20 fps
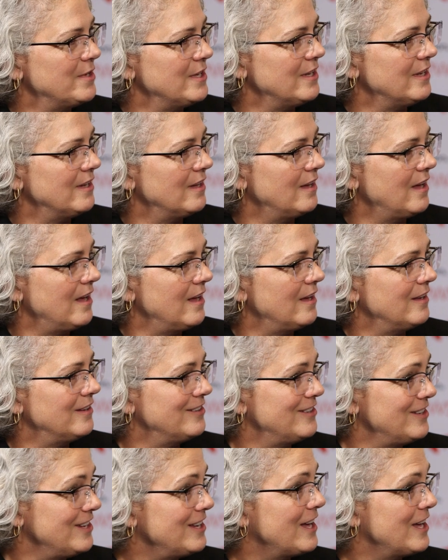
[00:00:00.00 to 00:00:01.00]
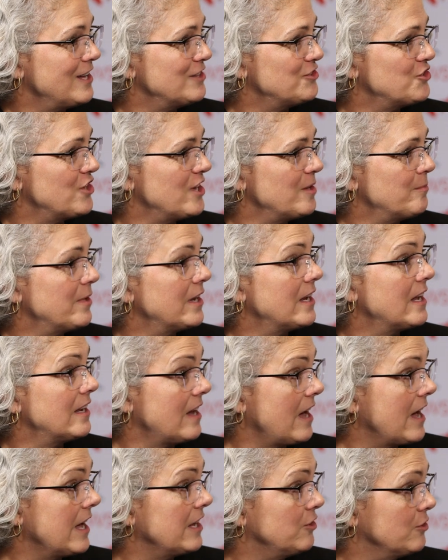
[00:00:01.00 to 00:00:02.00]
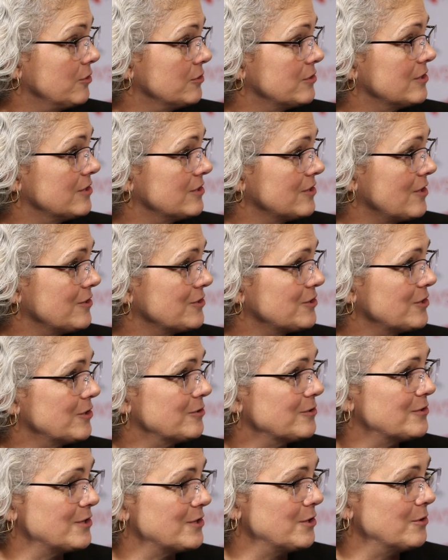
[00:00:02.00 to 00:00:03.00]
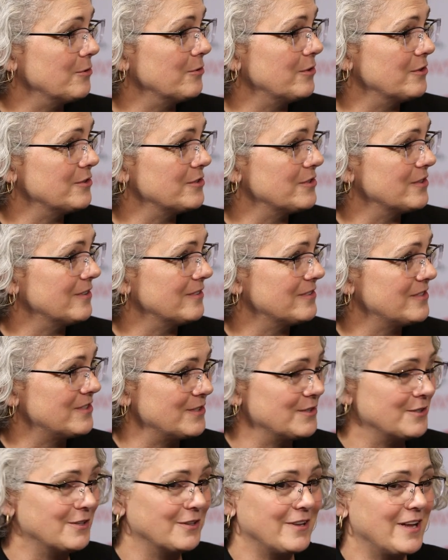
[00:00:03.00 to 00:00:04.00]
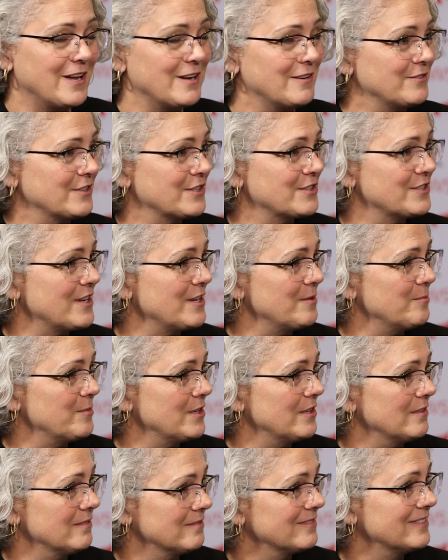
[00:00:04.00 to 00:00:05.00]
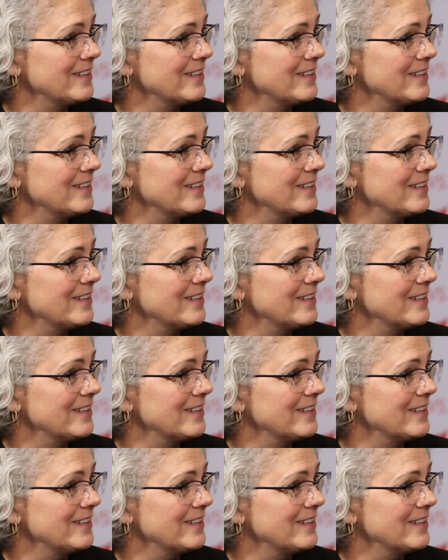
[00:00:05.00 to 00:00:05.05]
EPA DHA, but at high doses also. So there's still a lot of excitement